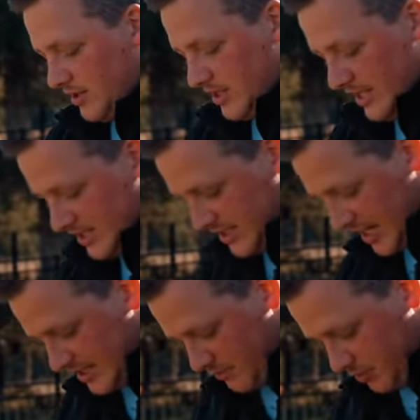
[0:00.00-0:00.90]
it
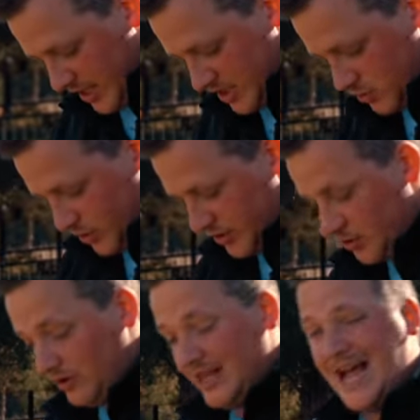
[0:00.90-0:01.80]
stays in place with
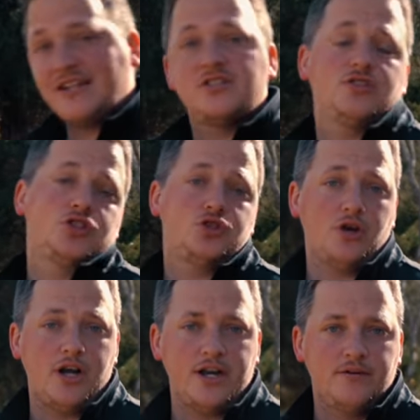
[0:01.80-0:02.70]
your last
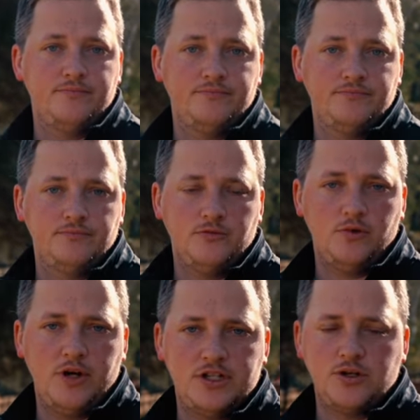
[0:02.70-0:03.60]
stride. All
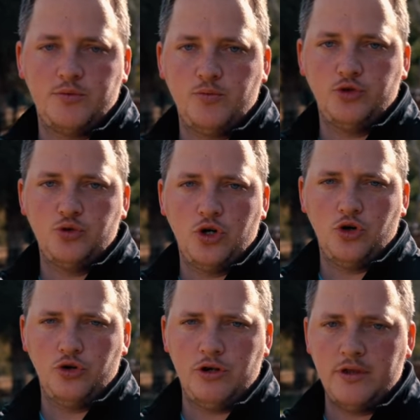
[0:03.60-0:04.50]
right, some people do it
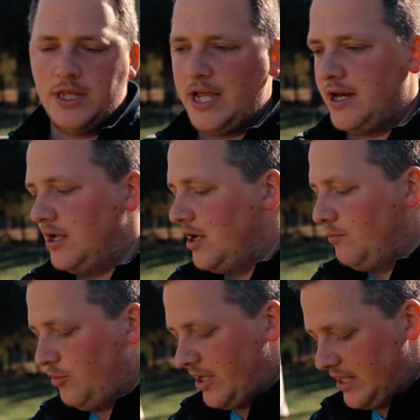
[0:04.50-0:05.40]
earlier than that,
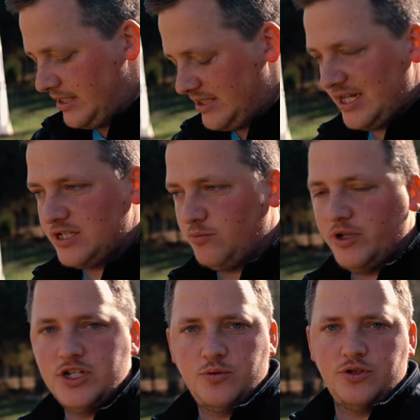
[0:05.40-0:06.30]
but it stays in
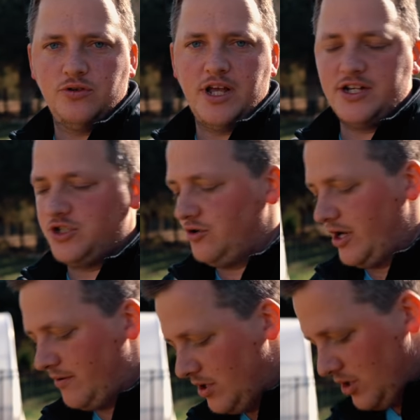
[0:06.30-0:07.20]
place with your last
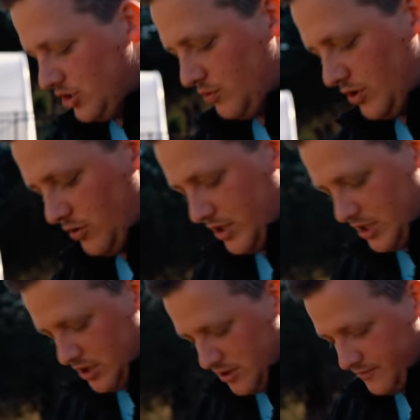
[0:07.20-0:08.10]
stride. So we go
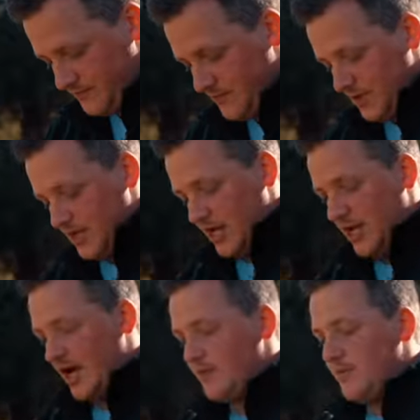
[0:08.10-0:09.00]
here, and I'd